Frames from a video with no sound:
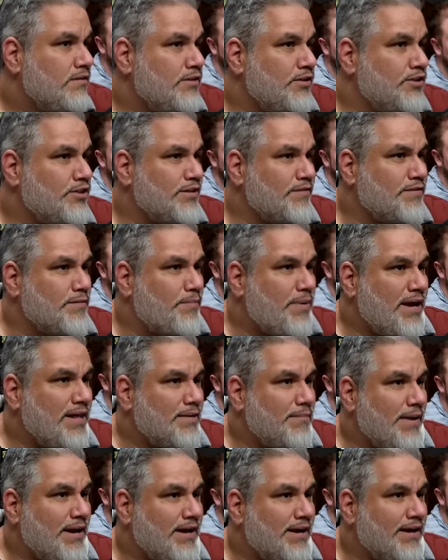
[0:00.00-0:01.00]
You still have to pay the
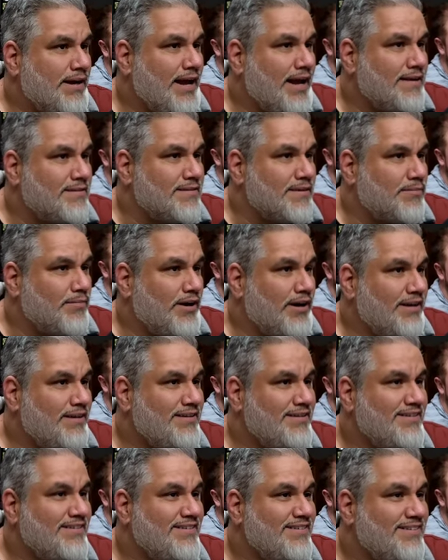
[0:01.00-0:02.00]
mana to cast them, right?
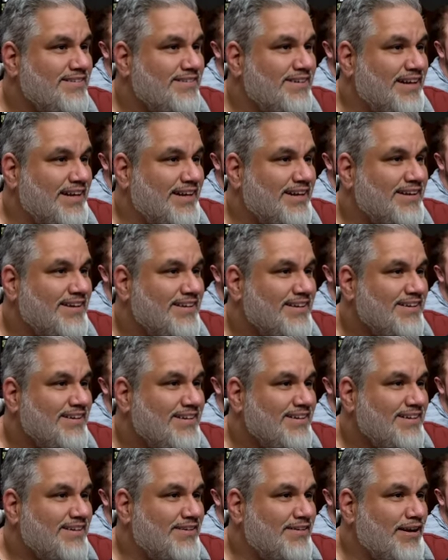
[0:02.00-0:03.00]
Like,
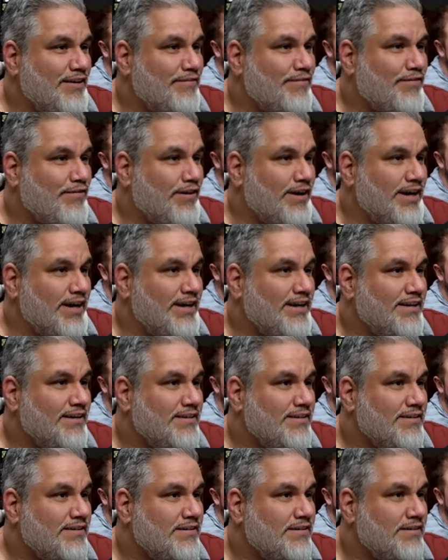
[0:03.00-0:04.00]
they're not free,
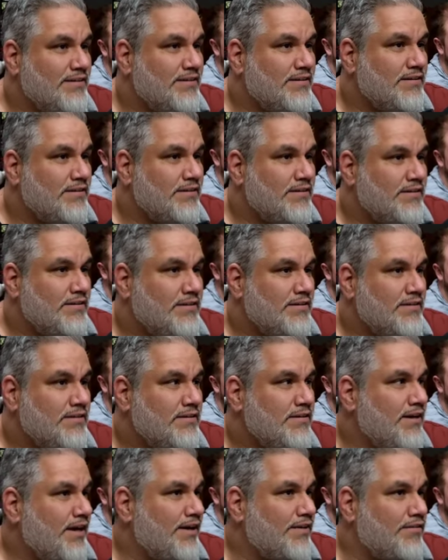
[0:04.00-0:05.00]

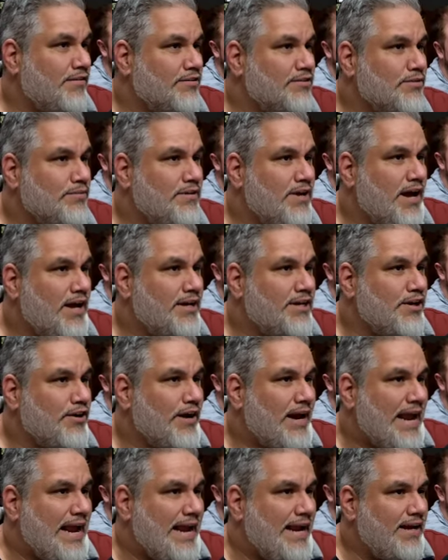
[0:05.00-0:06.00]
and they're also not in your
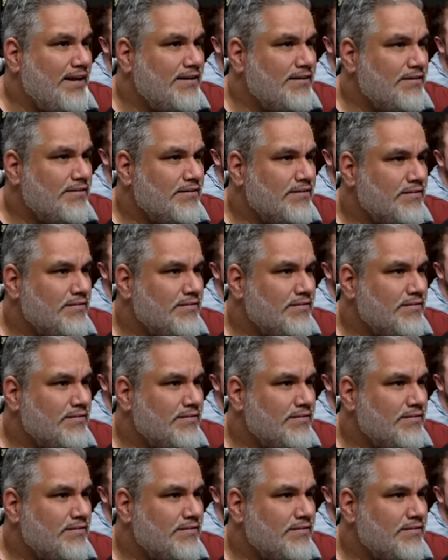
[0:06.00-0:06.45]
hand.